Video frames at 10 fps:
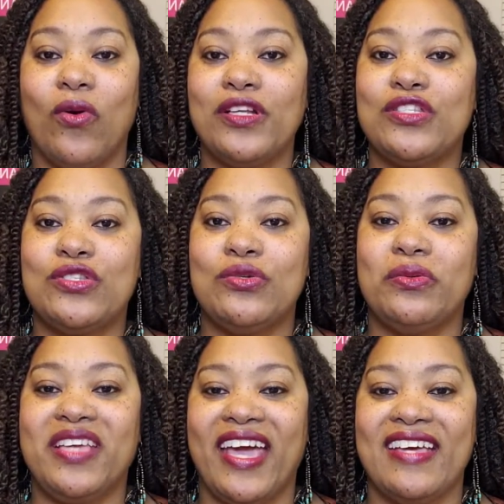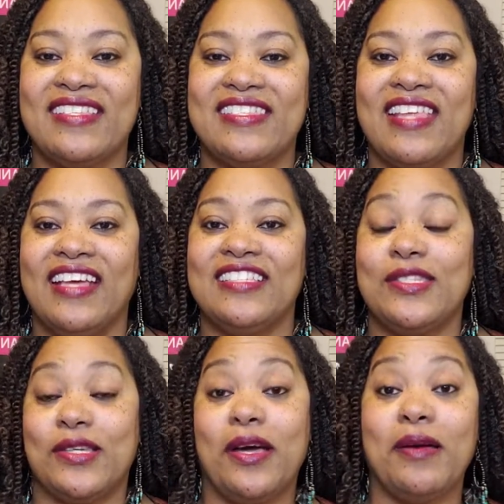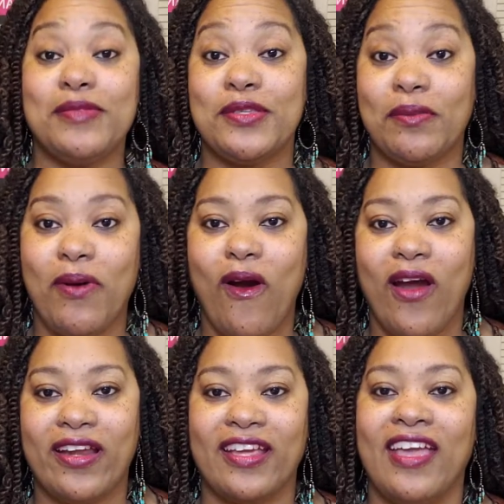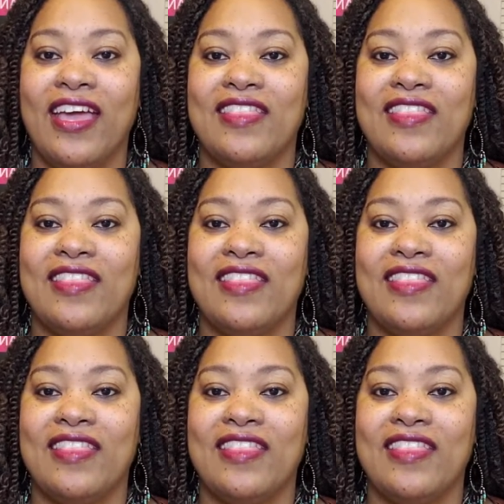or 2 guests to come to the party,